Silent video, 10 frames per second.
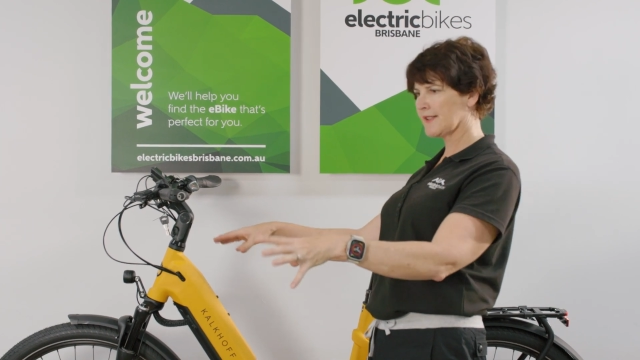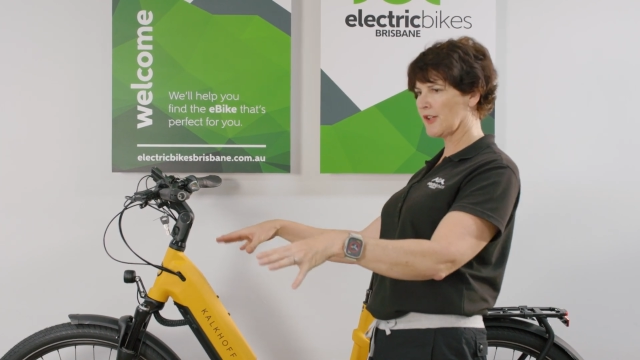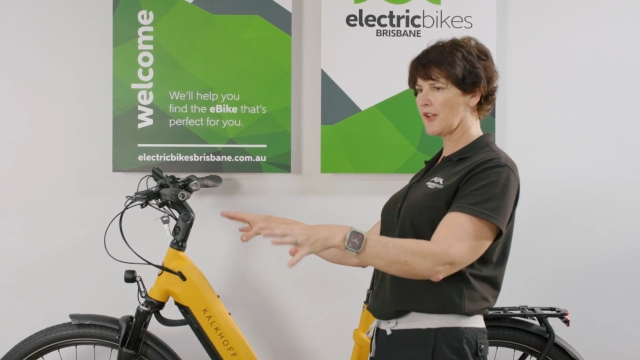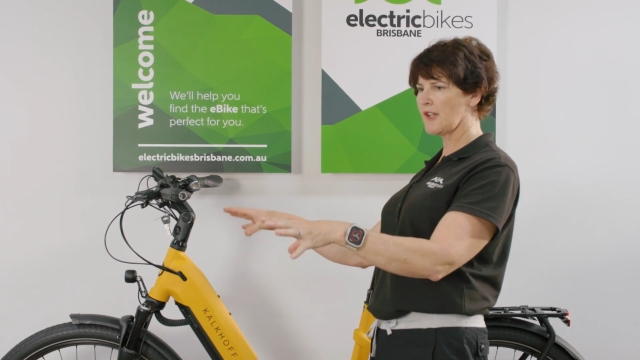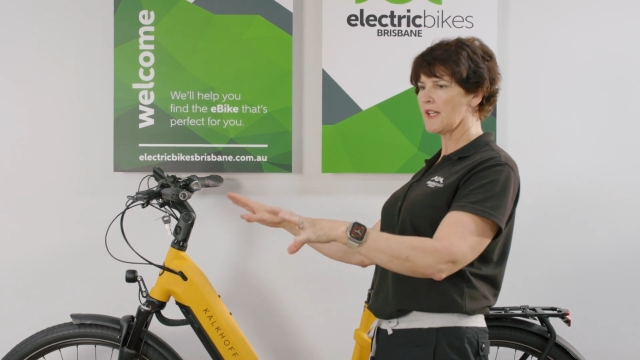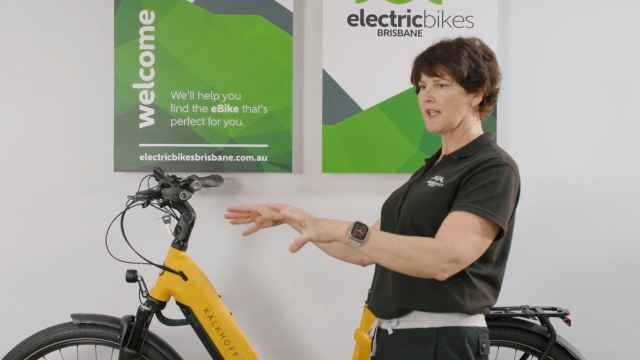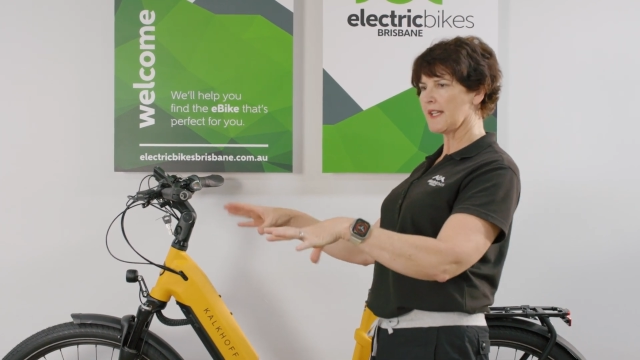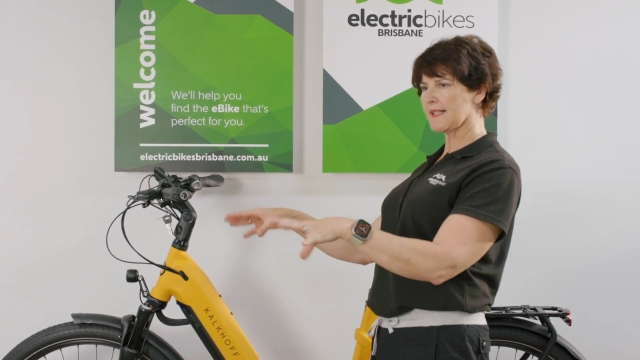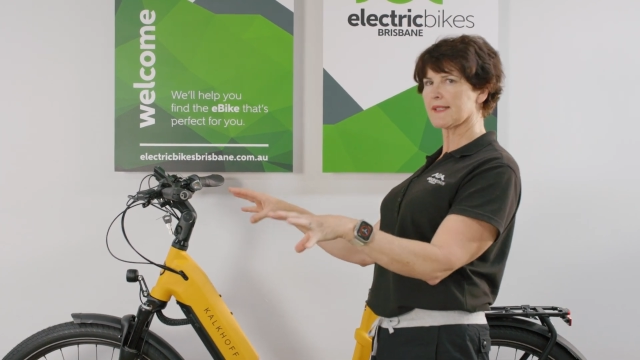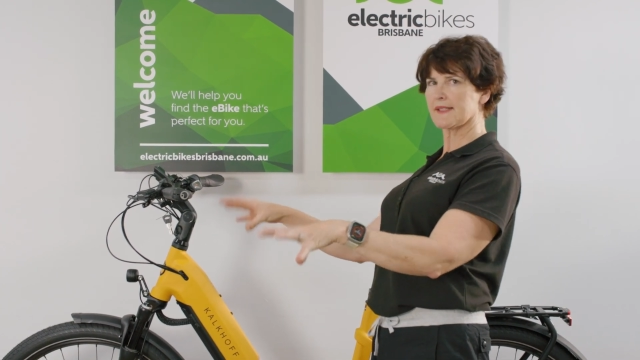so
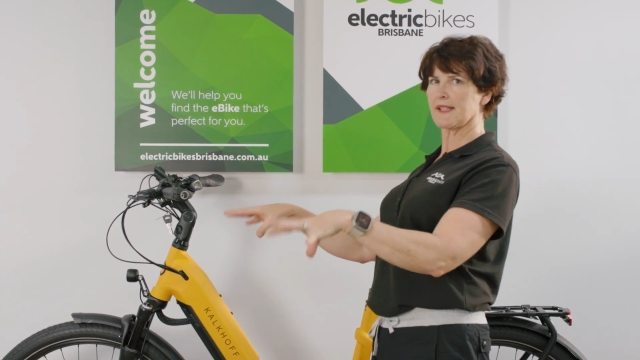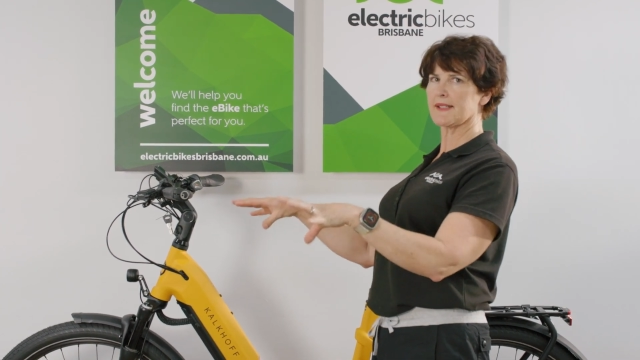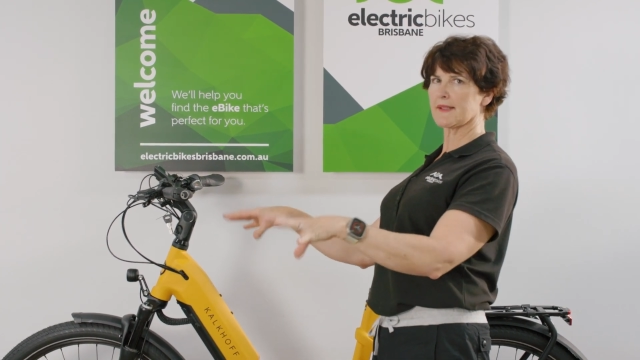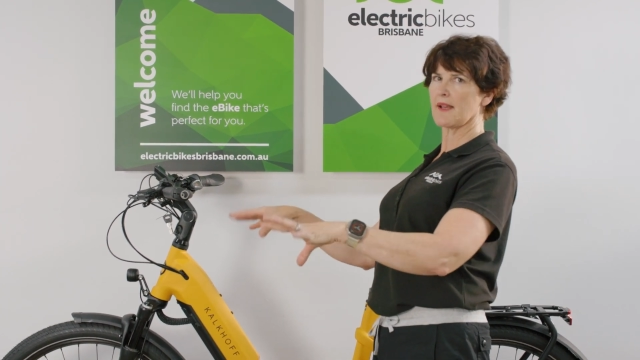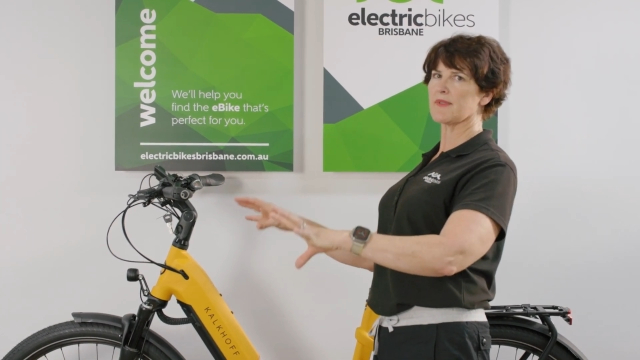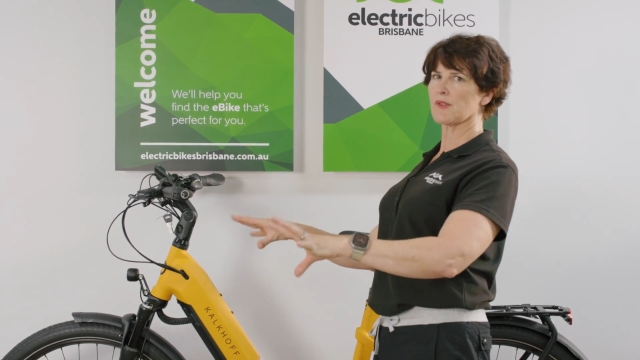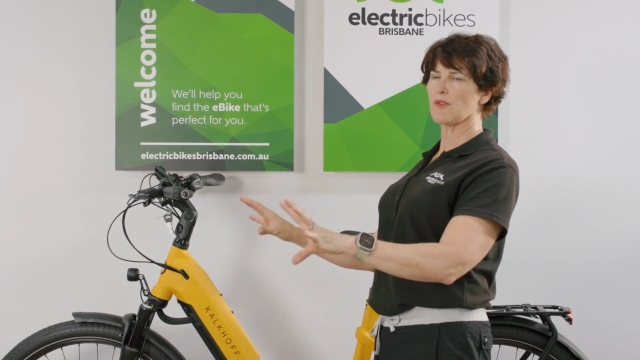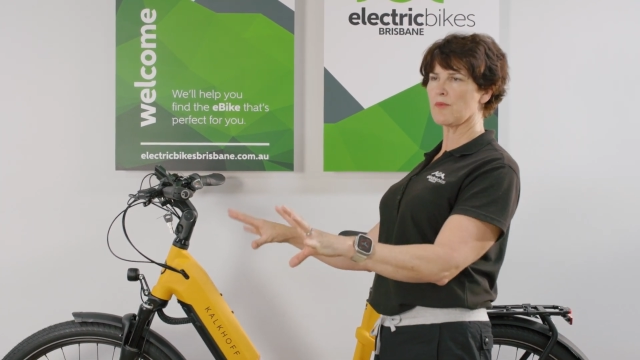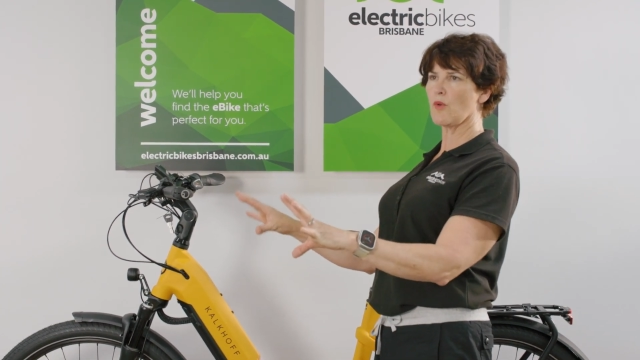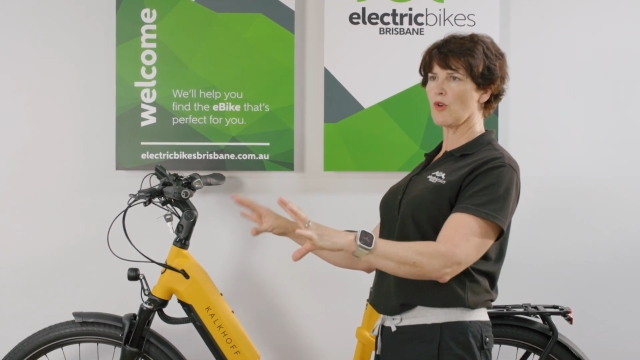it's, it's that sort
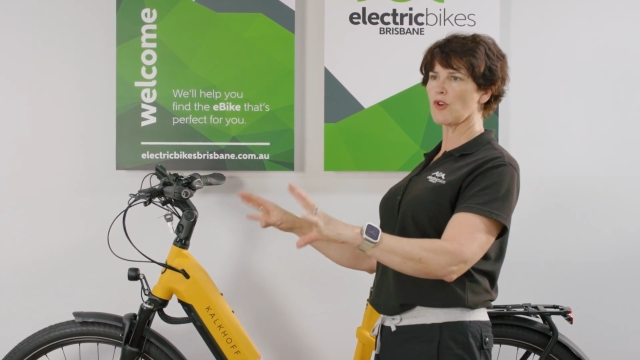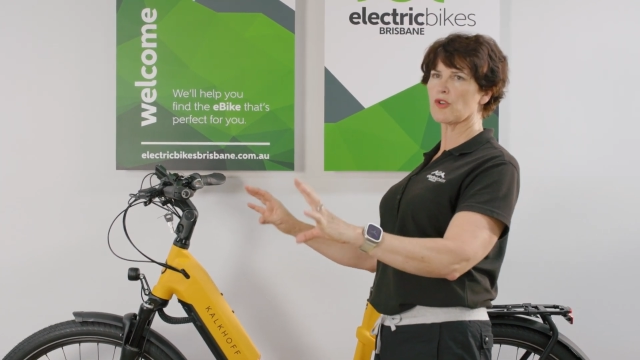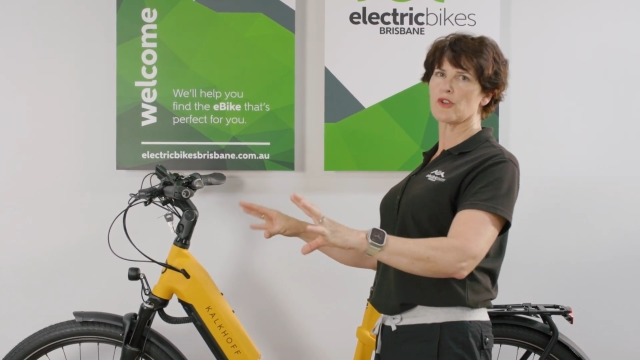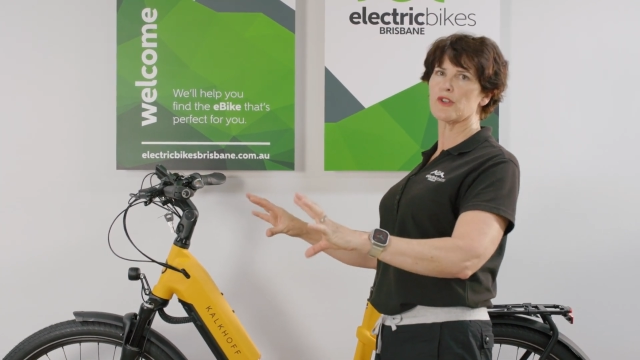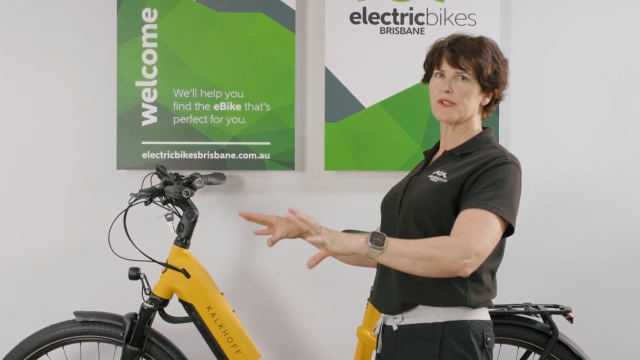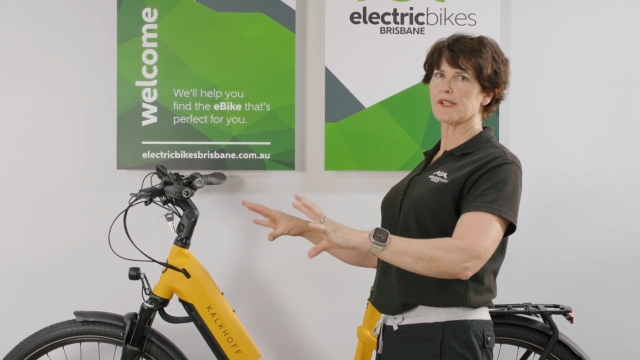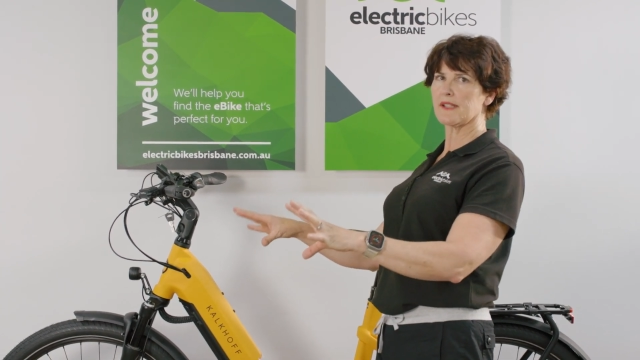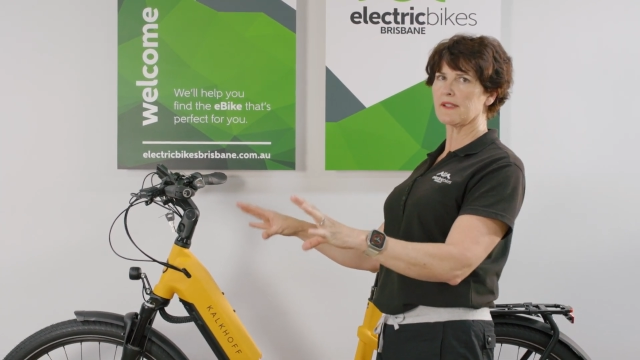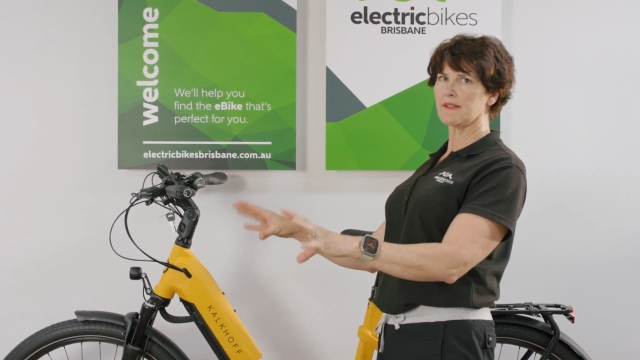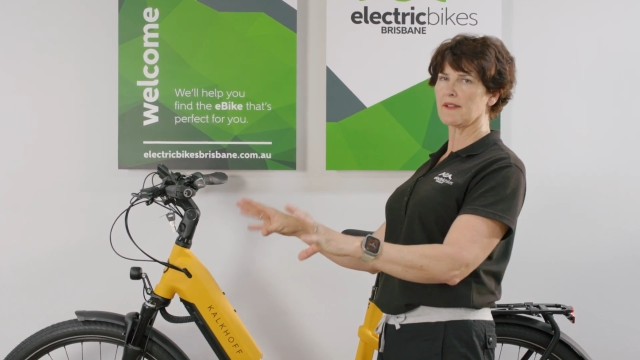of more
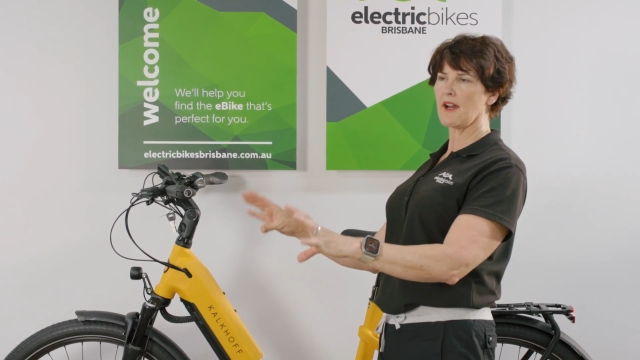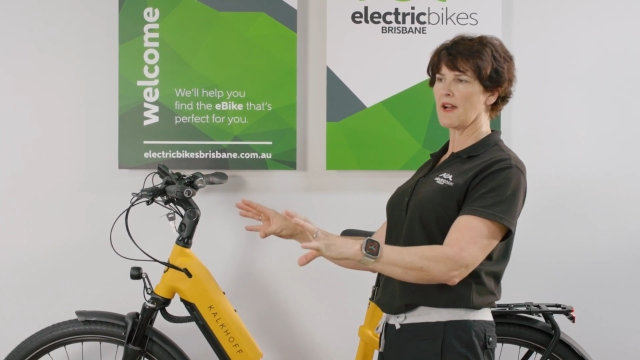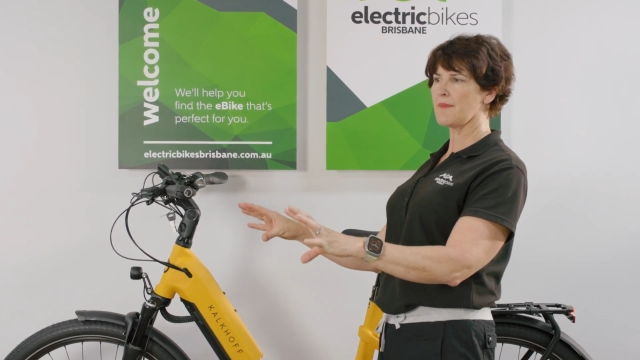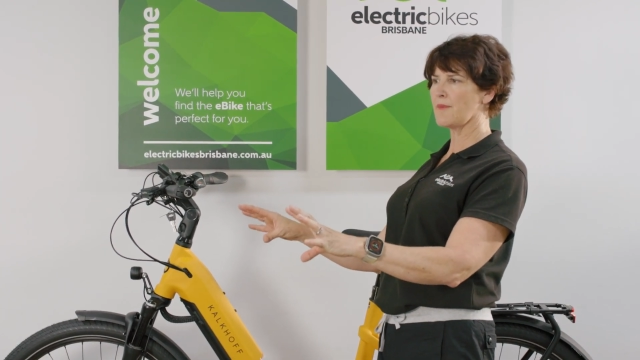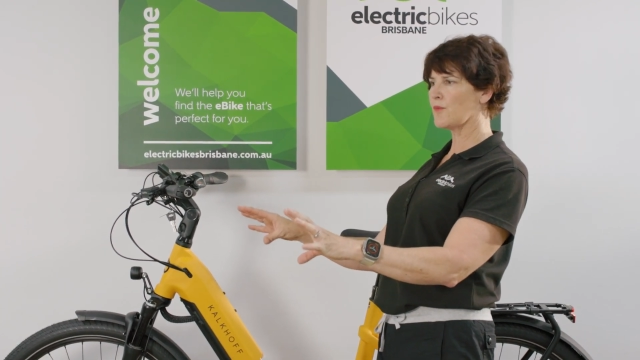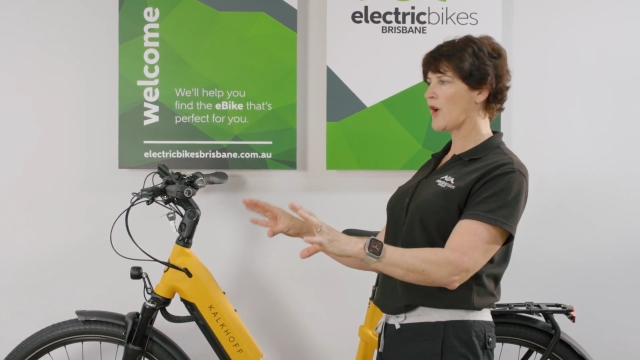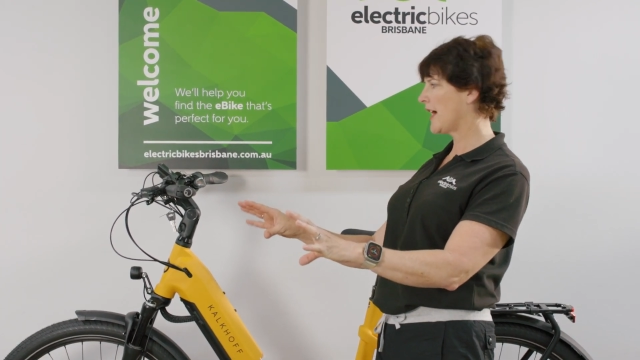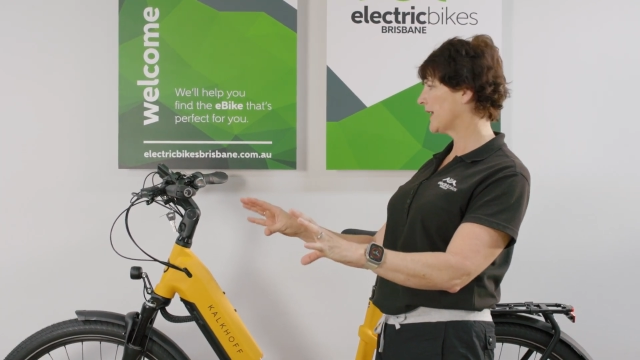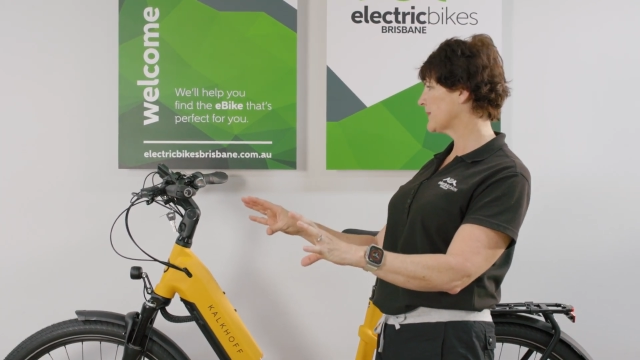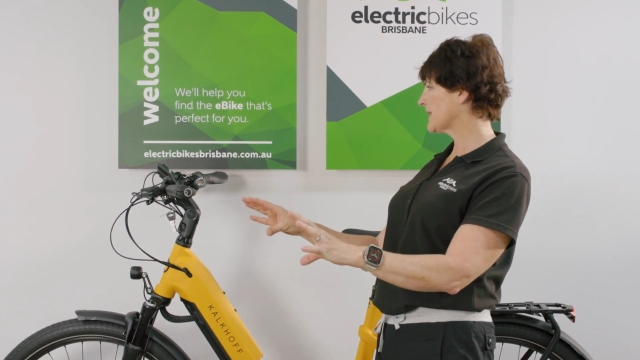cruisy um,
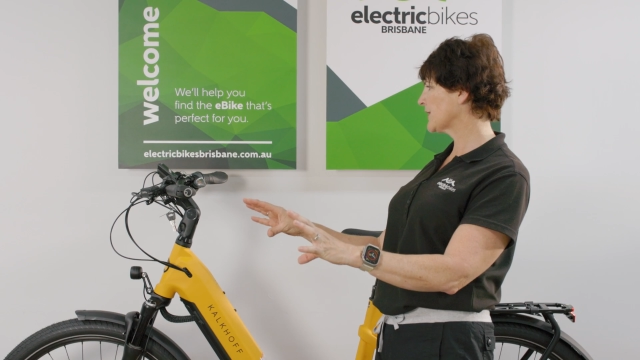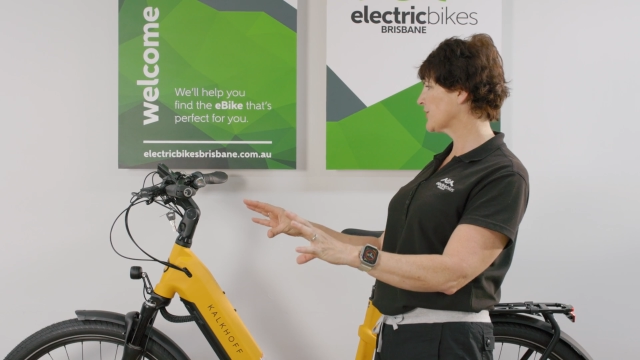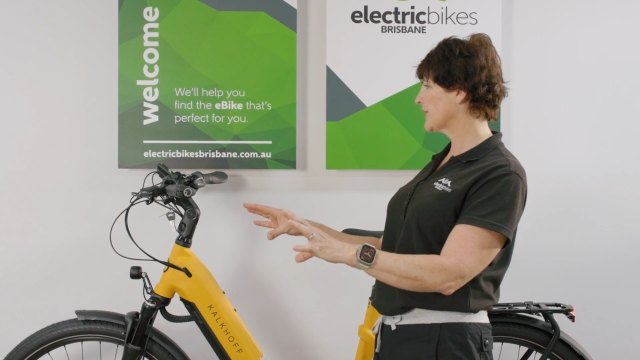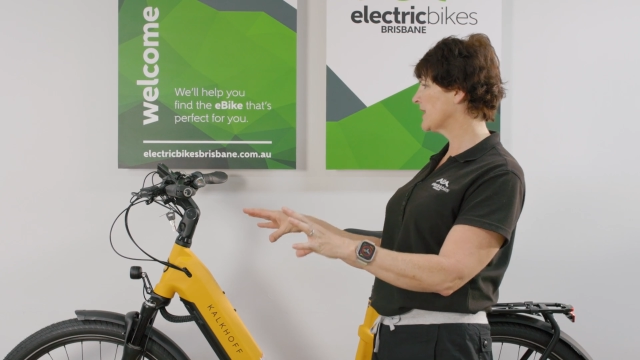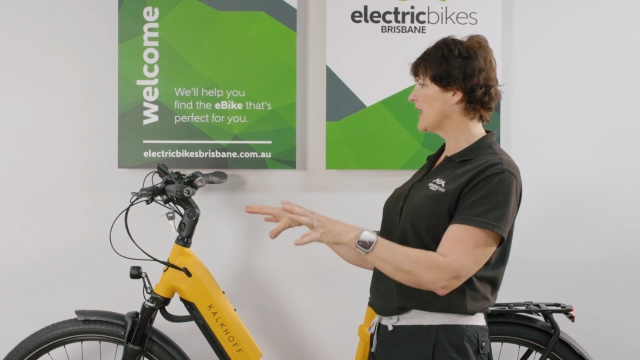riding position